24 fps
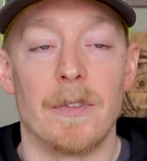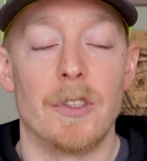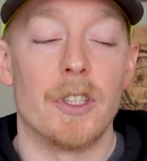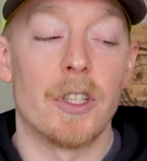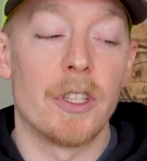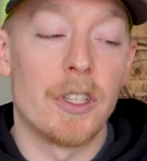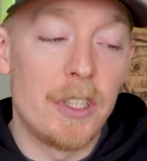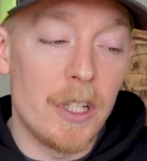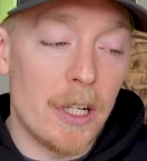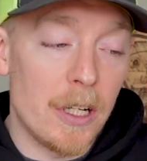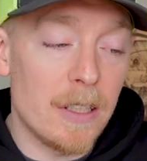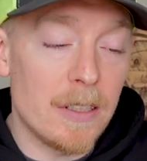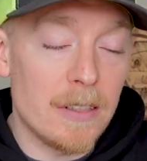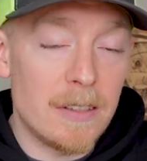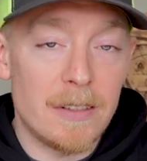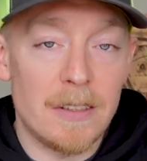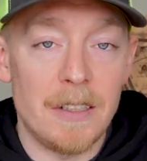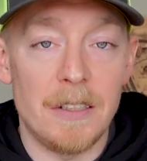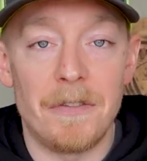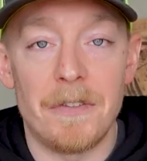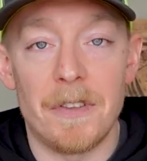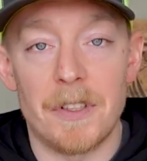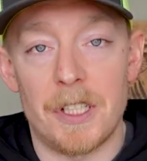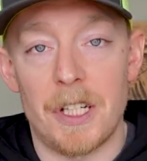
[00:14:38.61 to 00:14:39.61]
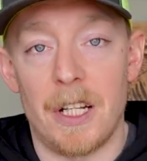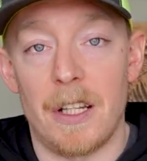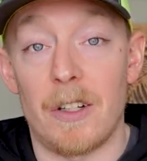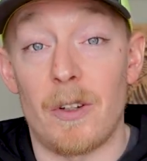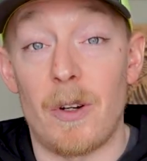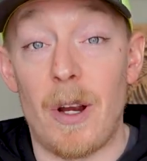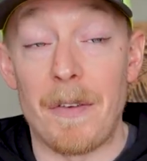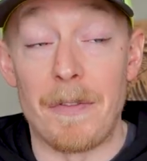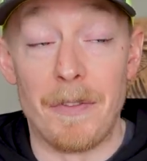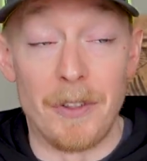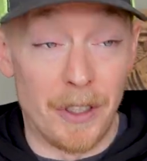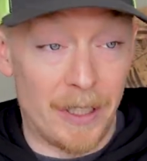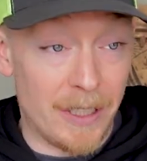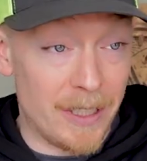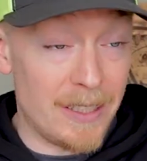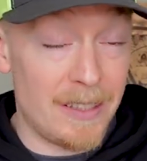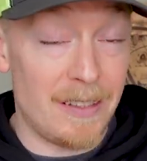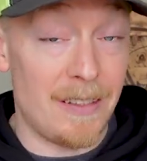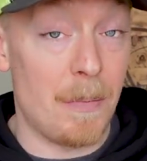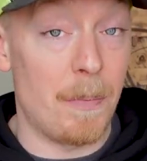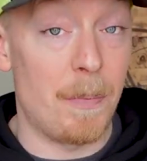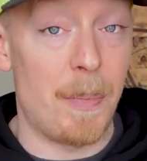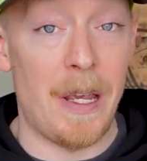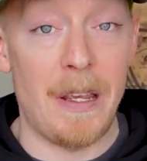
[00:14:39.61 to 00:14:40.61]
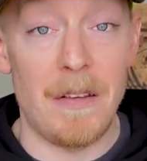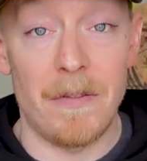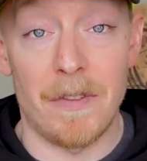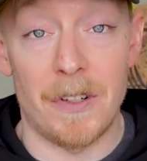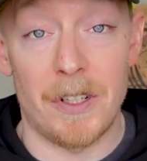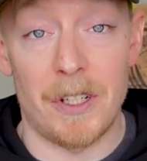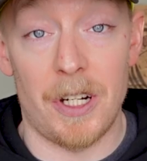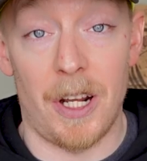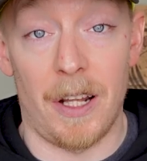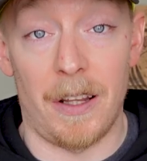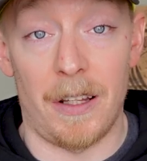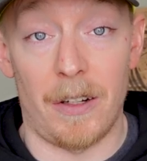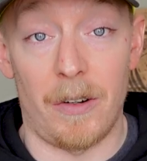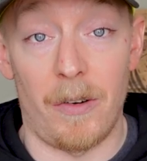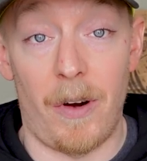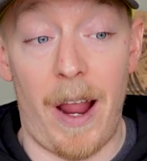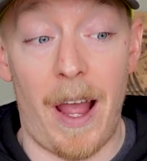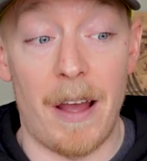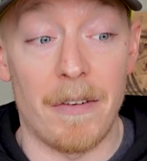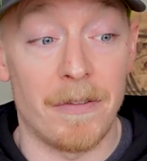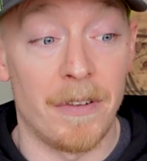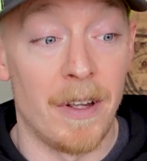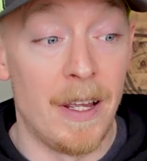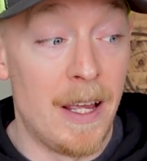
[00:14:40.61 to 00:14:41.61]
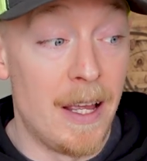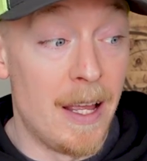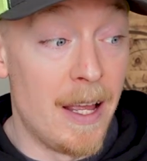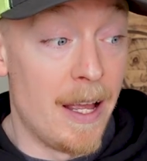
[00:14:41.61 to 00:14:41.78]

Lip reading: You're gonna see fish on the graph. You're gonna see bait fish on the graph.